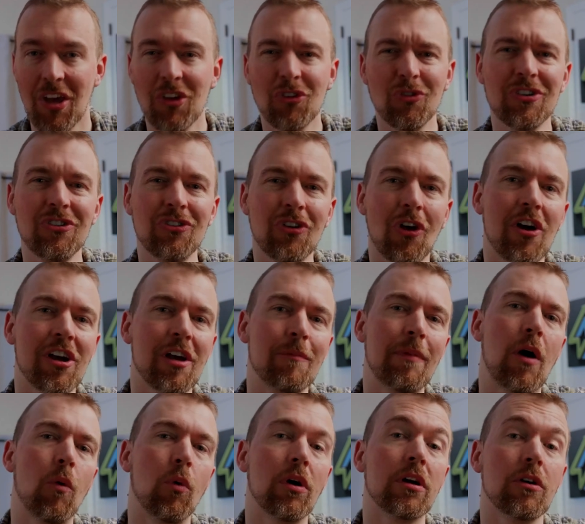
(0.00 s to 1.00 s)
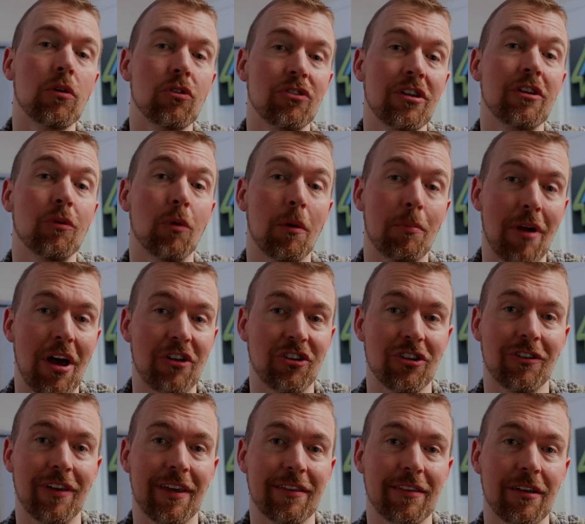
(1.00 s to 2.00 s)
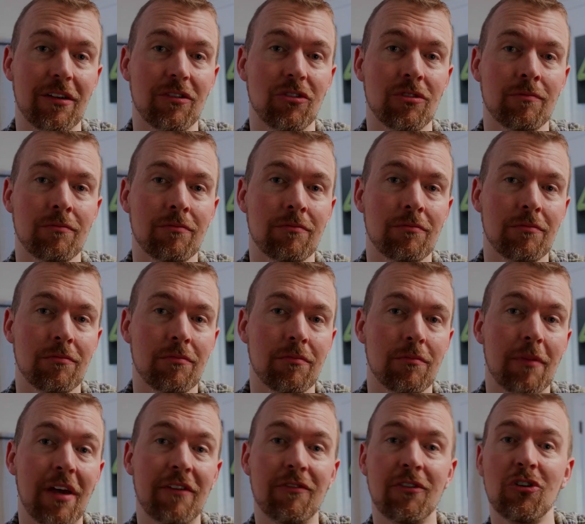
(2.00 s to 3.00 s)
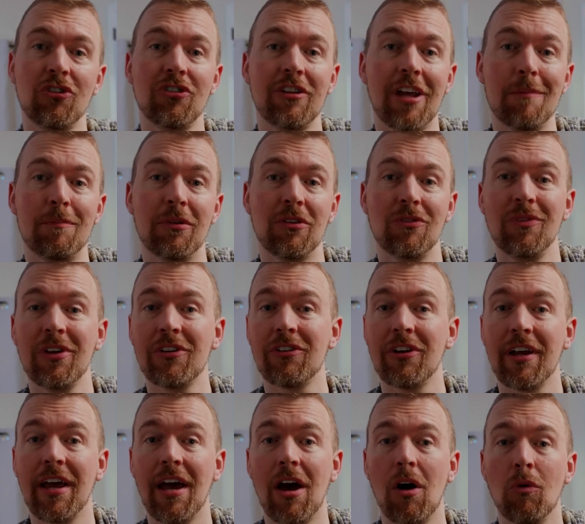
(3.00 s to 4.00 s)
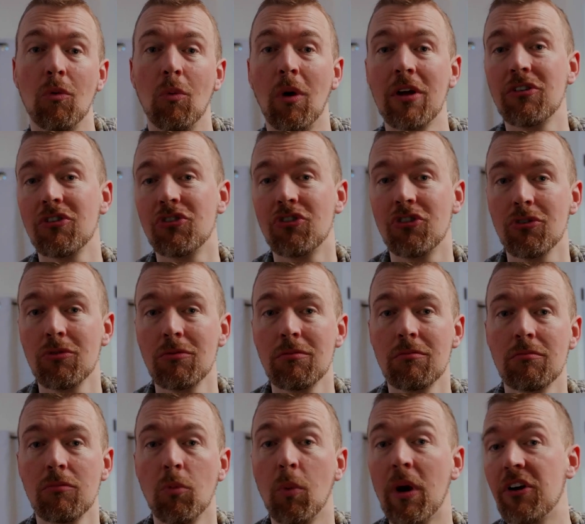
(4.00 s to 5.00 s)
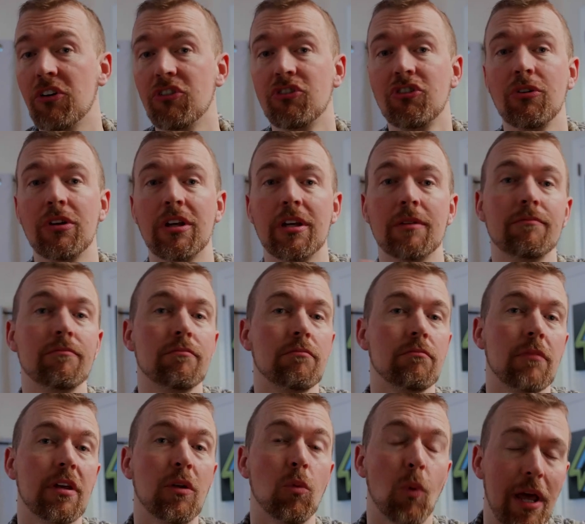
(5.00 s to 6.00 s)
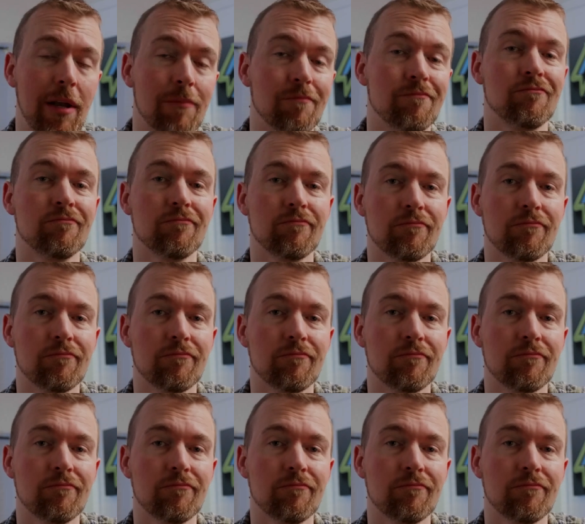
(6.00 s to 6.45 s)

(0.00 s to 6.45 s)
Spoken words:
So let's talk about what goes into a project like this. My first step is figuring out what to shoot, where to shoot it, and when.